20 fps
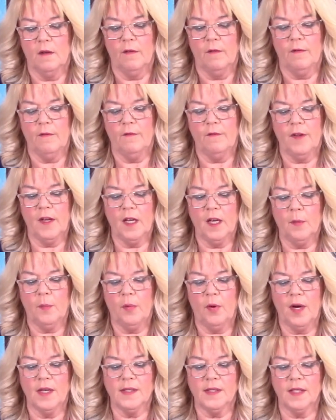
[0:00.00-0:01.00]
Finger
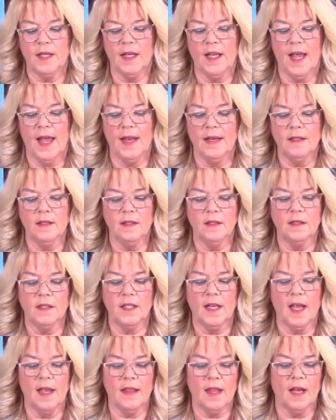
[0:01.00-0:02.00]
press again
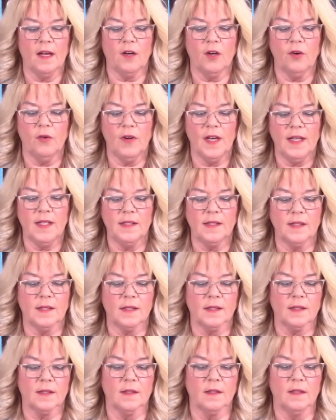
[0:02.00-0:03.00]
to get that crease.